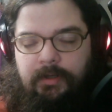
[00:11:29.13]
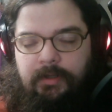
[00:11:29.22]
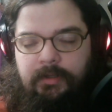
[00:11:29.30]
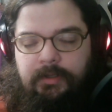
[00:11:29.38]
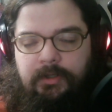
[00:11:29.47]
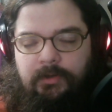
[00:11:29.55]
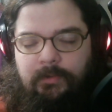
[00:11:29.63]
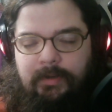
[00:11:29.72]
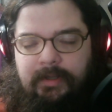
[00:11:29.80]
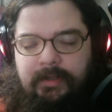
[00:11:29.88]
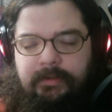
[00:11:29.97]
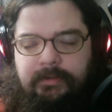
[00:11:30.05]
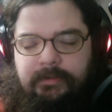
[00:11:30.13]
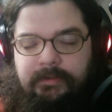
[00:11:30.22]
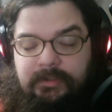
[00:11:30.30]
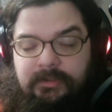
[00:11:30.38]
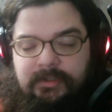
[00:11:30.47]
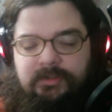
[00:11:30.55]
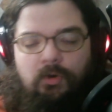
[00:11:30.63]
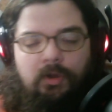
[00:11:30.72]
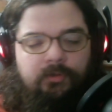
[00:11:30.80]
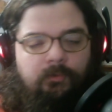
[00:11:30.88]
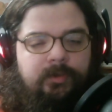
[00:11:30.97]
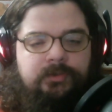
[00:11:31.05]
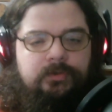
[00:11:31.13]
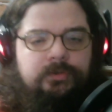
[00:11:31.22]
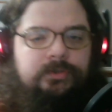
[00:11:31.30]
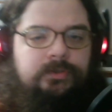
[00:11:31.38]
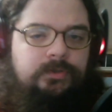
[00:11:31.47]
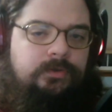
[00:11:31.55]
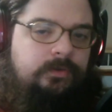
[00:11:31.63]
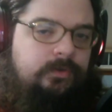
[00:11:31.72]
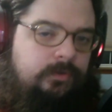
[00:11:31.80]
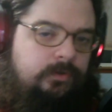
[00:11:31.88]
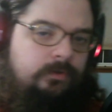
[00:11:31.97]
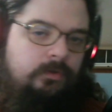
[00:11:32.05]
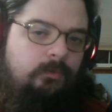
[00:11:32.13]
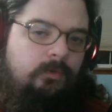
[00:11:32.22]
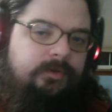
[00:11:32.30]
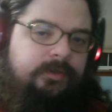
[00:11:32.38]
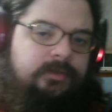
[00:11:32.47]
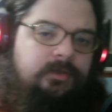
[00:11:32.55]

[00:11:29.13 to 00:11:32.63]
you know, uh, the, the, all the wizards were this.